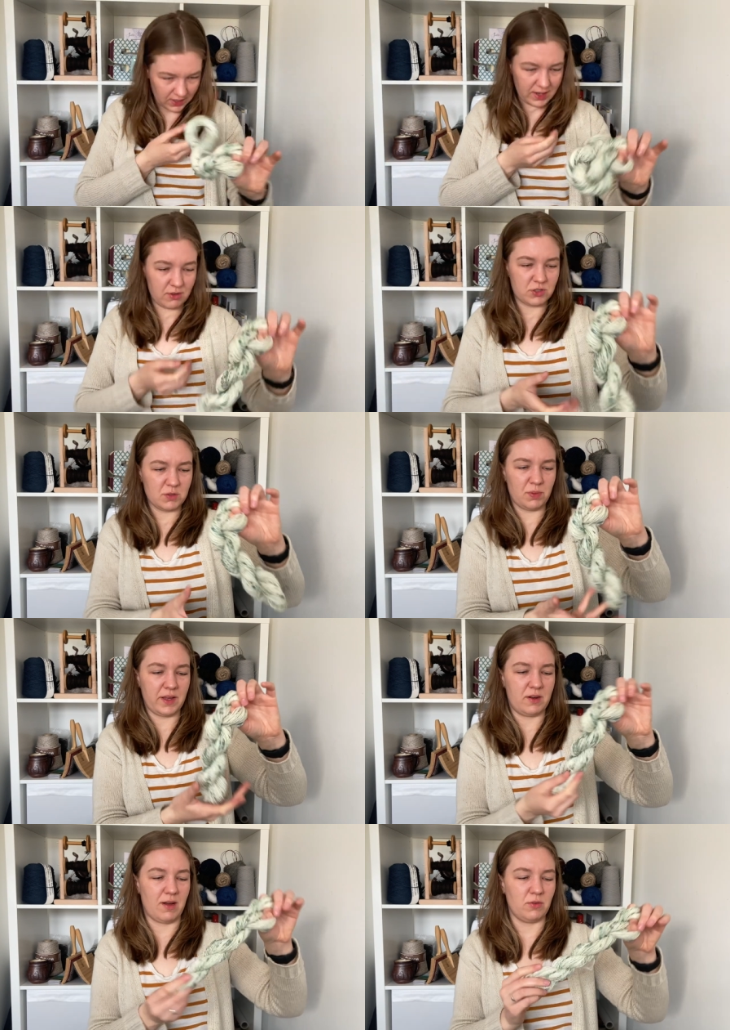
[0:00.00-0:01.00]
Like, I was just
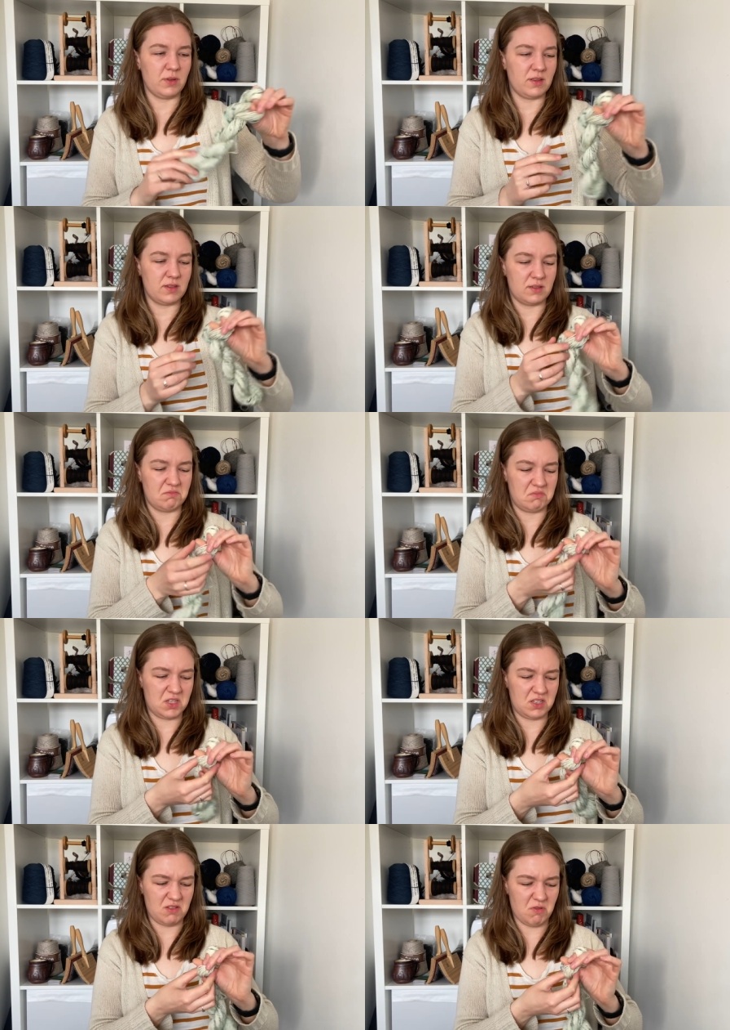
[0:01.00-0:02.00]
playing around with this and
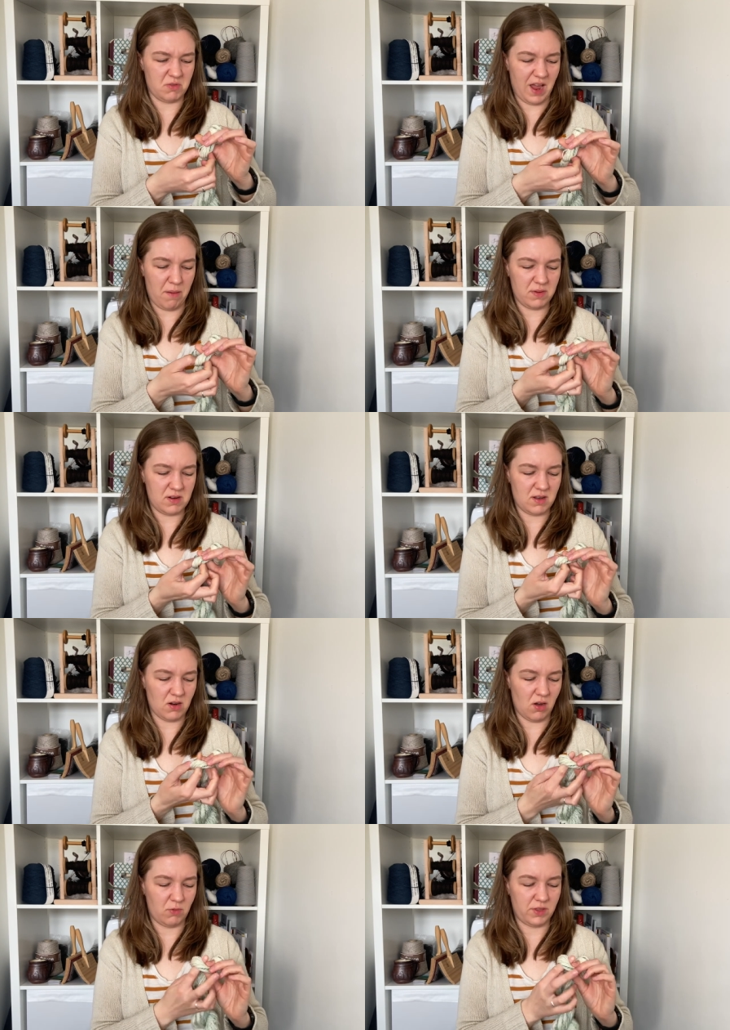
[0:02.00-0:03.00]
to see what would happen,
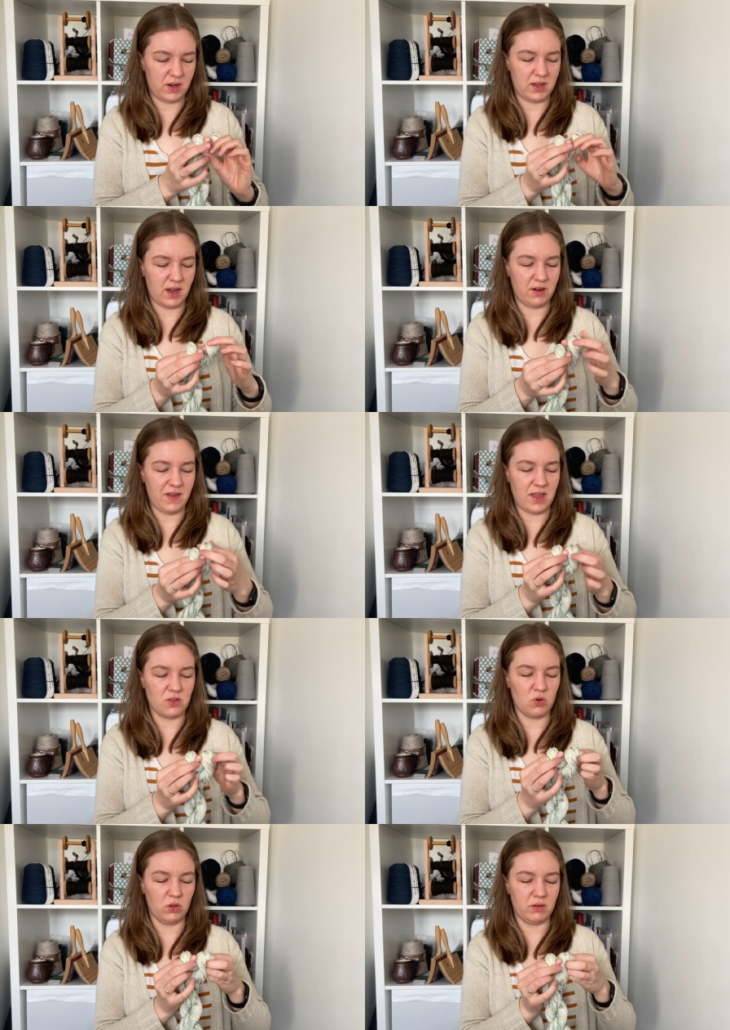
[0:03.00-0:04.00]
not with any kind of
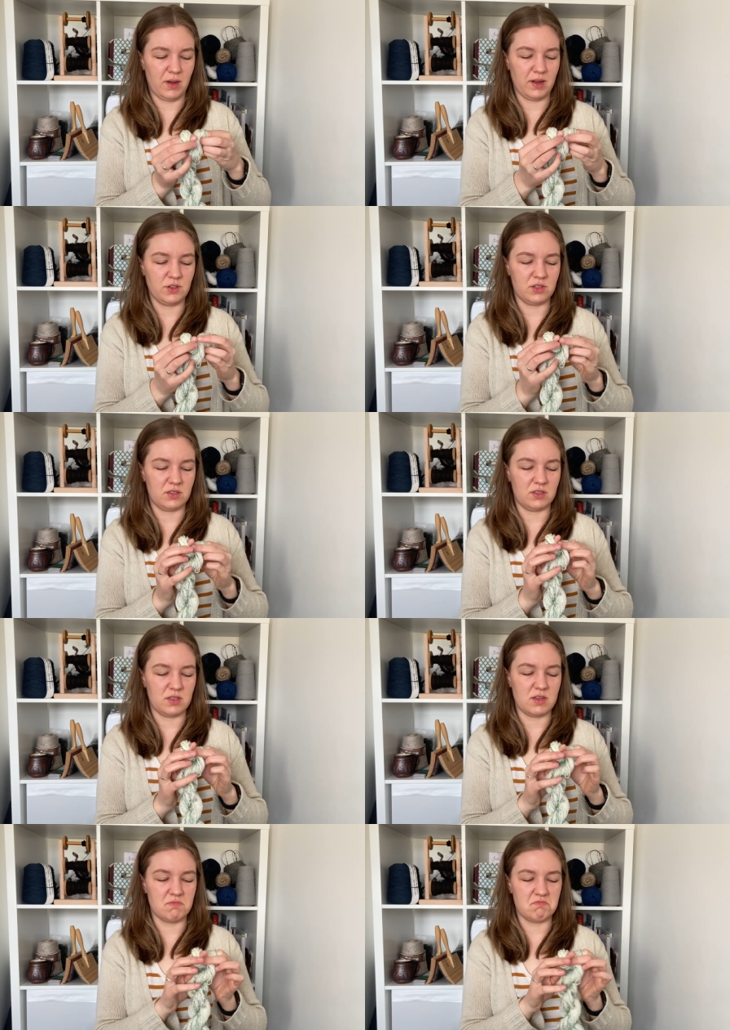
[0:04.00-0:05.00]
end goal in mind, just to
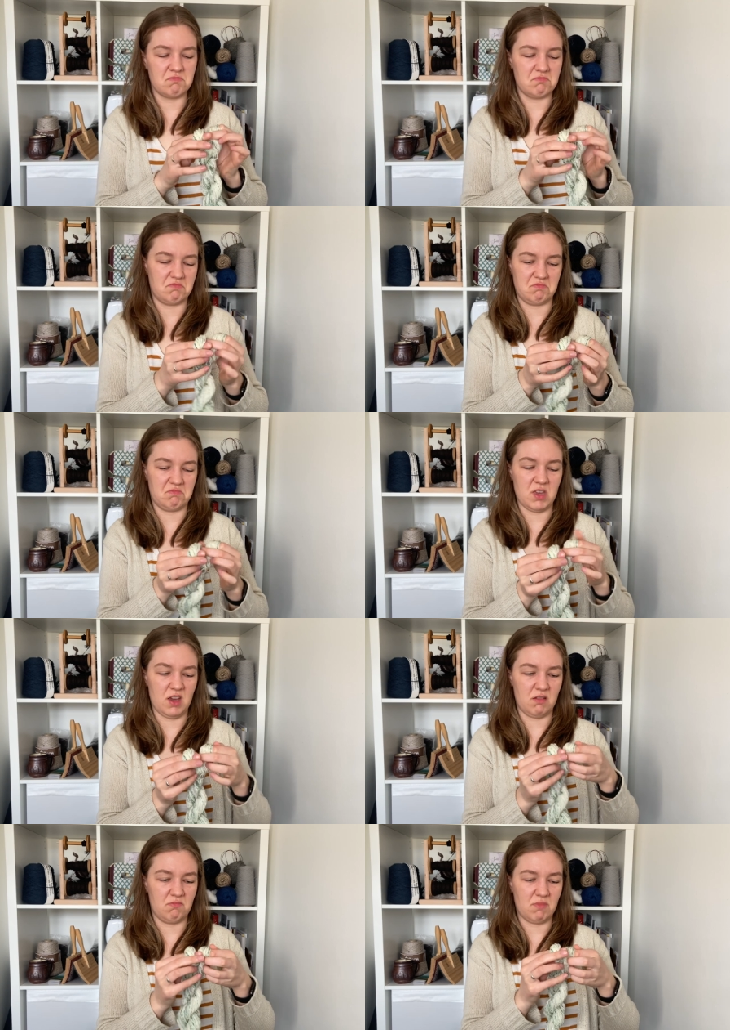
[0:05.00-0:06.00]
see,
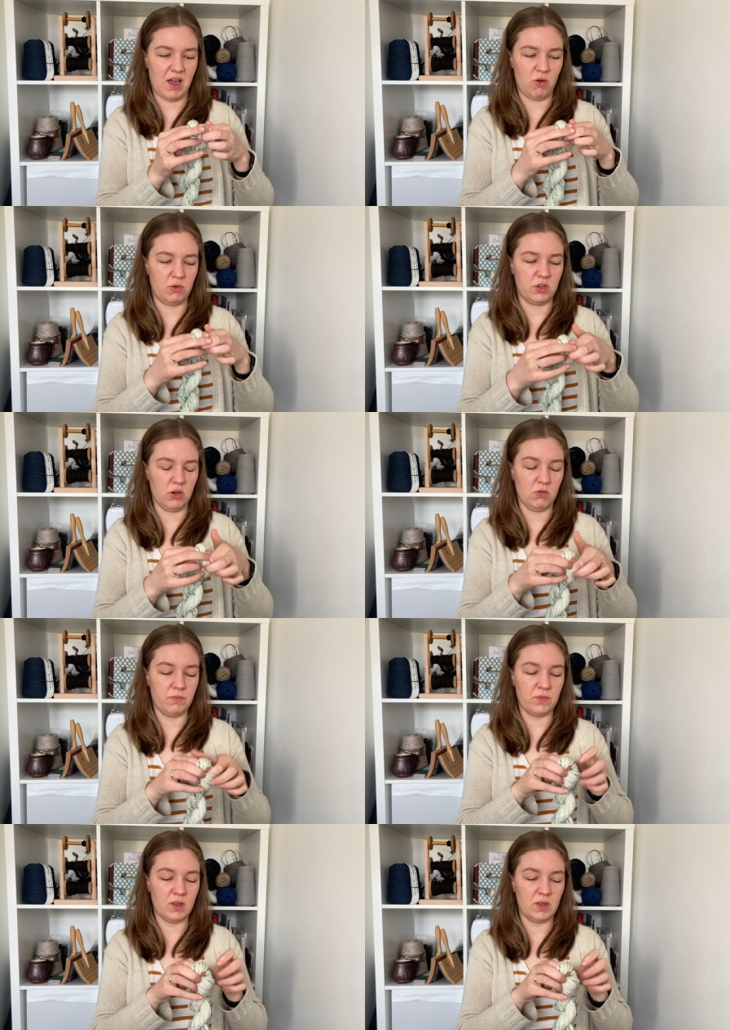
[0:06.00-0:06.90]
yeah, how it would go.